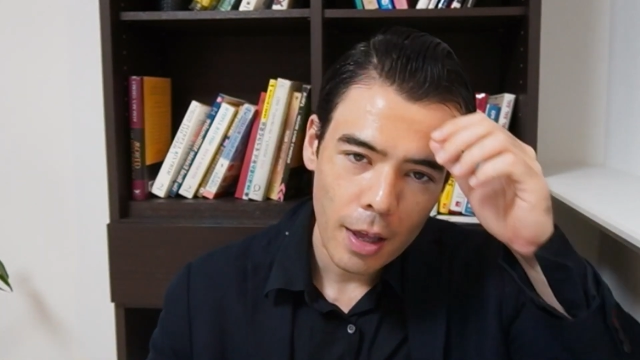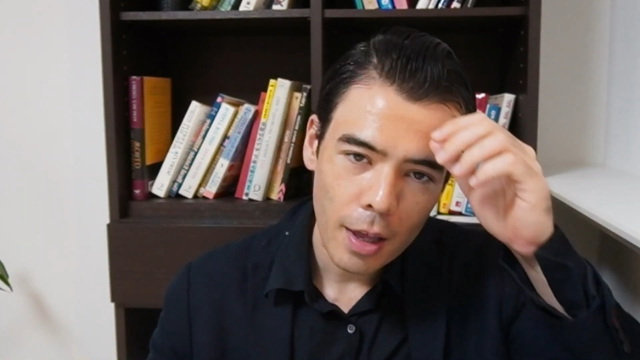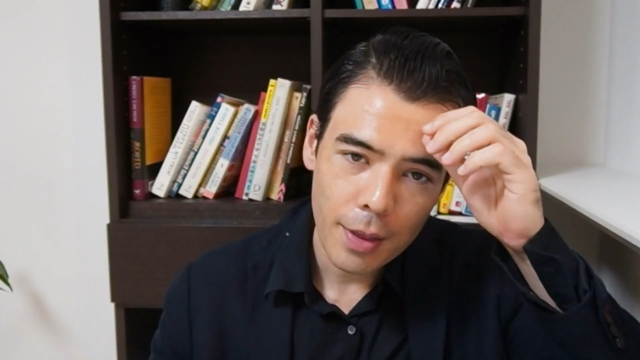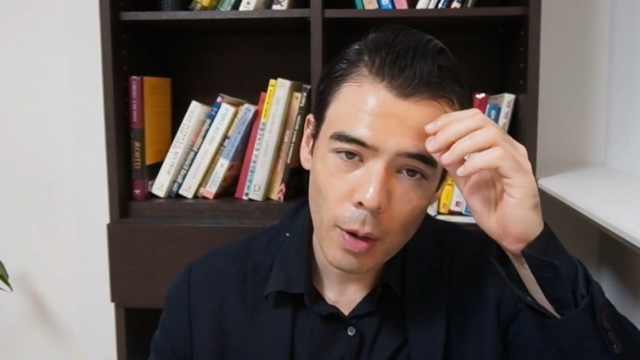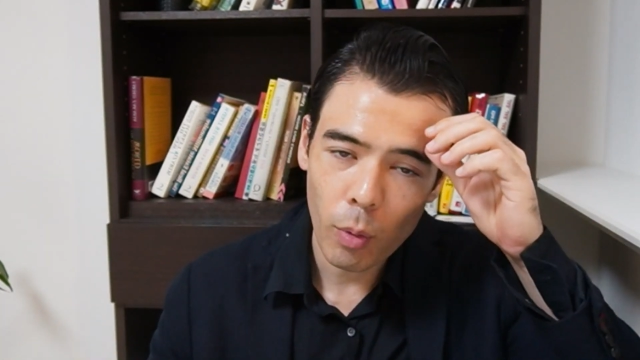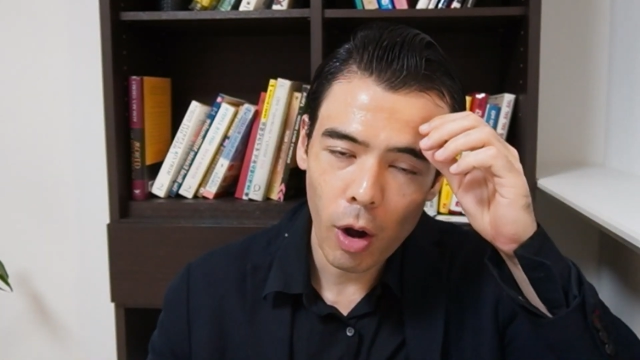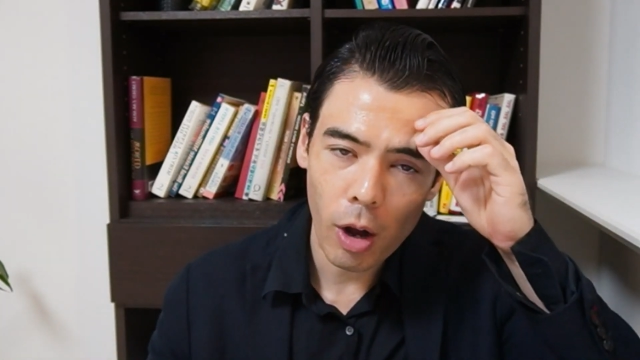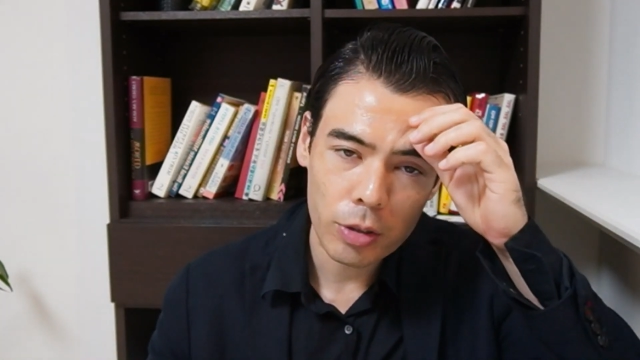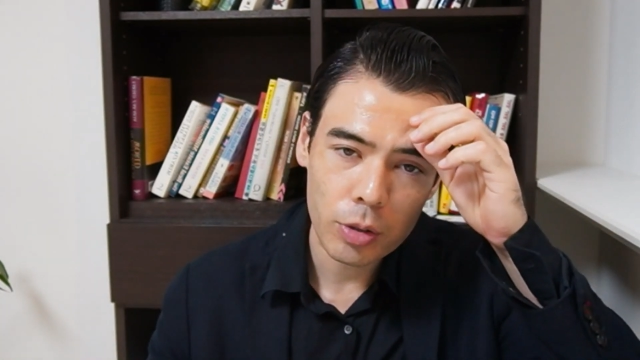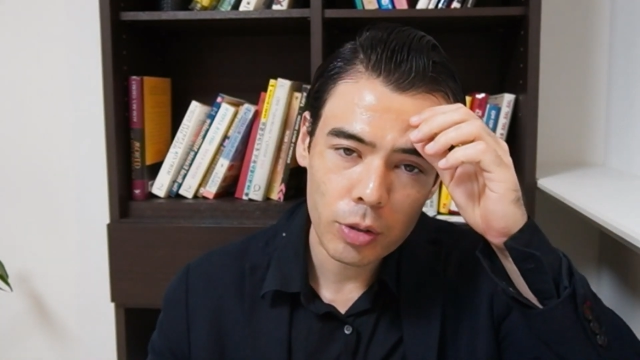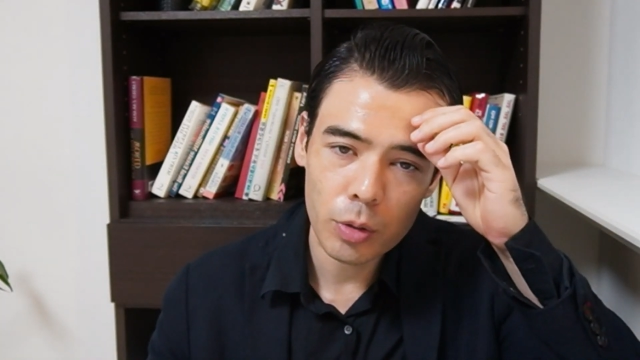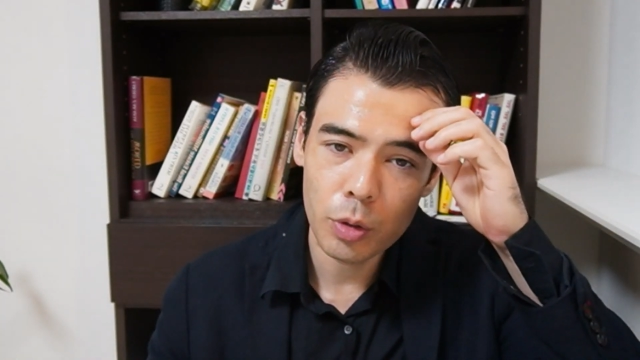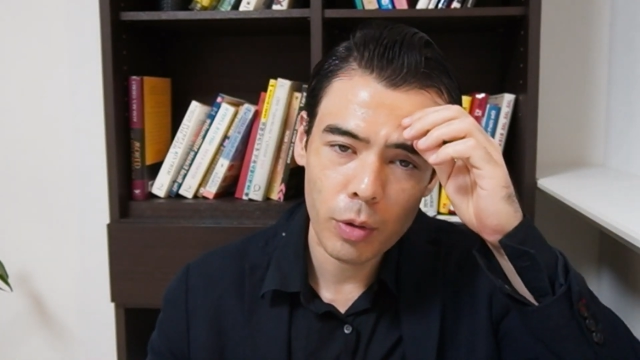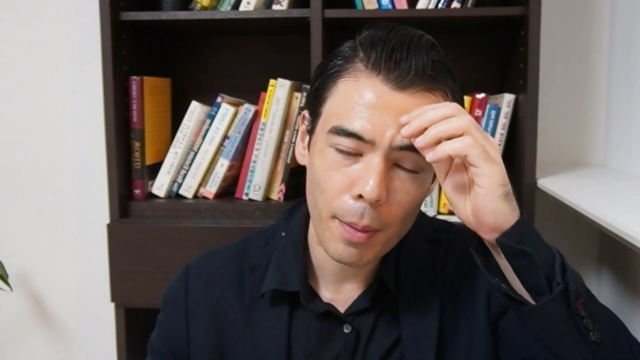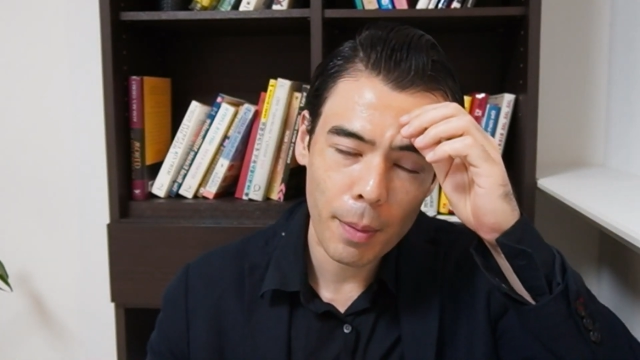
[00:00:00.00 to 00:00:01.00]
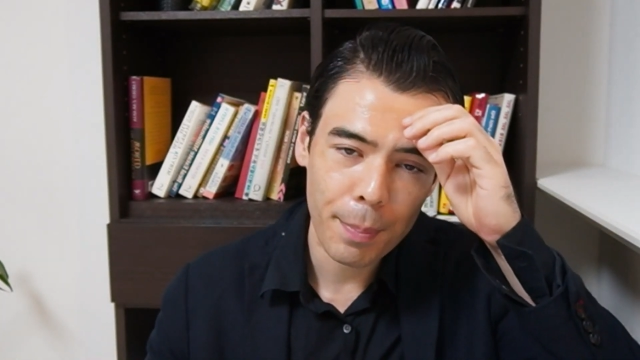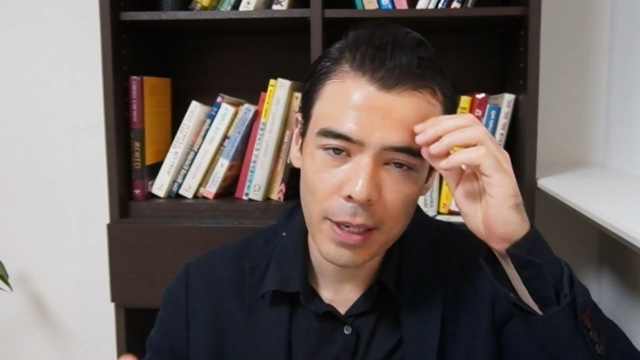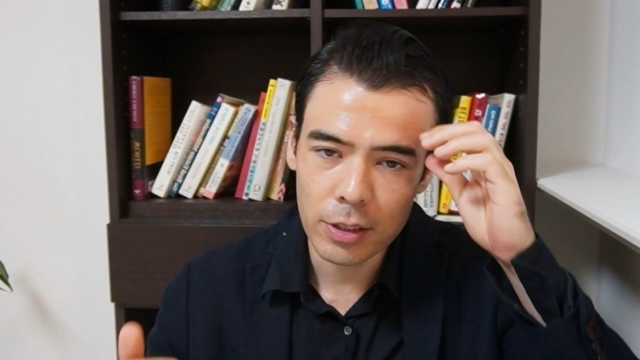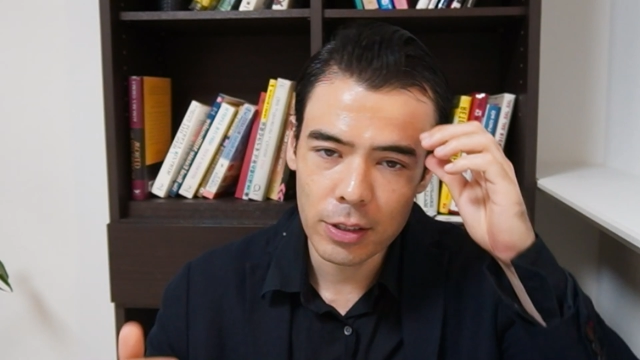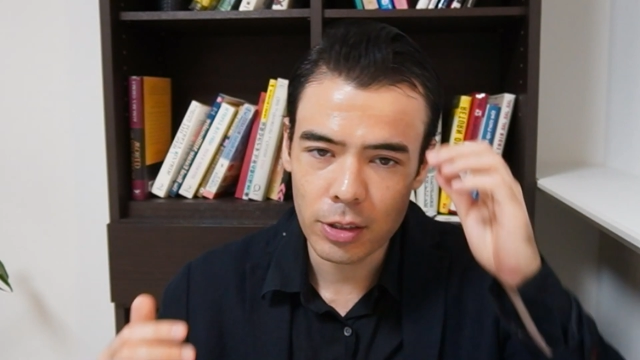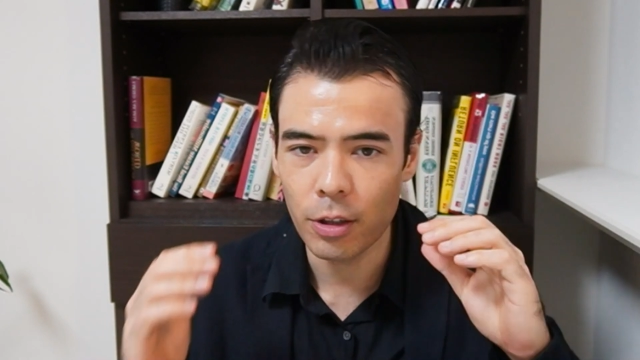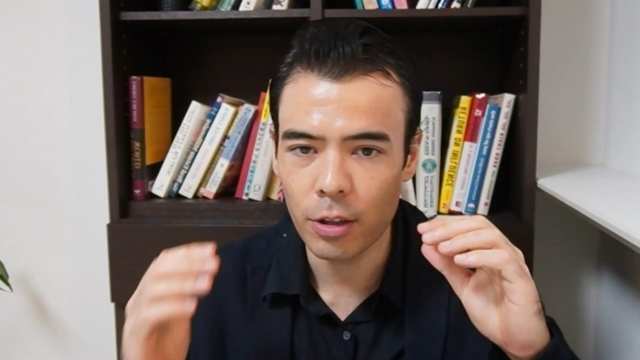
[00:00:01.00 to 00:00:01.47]
They will also do it
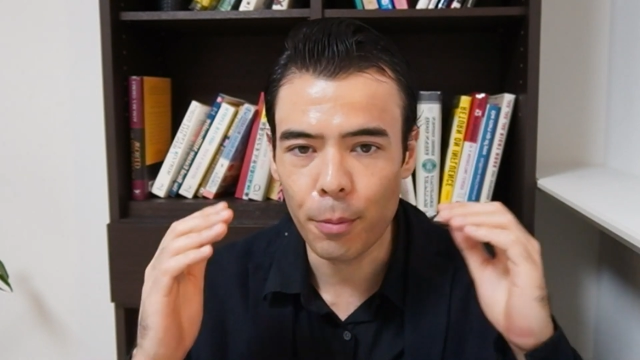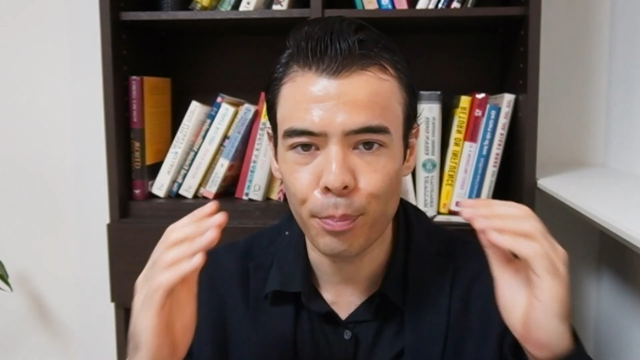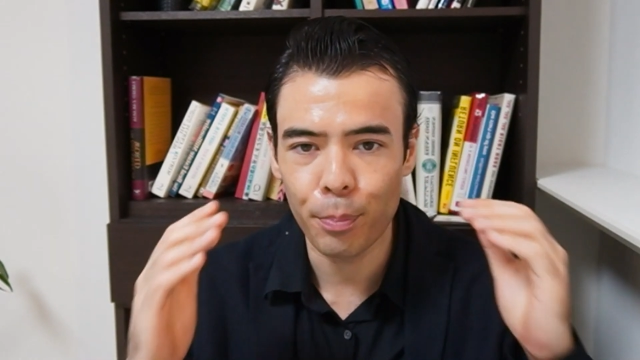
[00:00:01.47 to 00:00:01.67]
based on their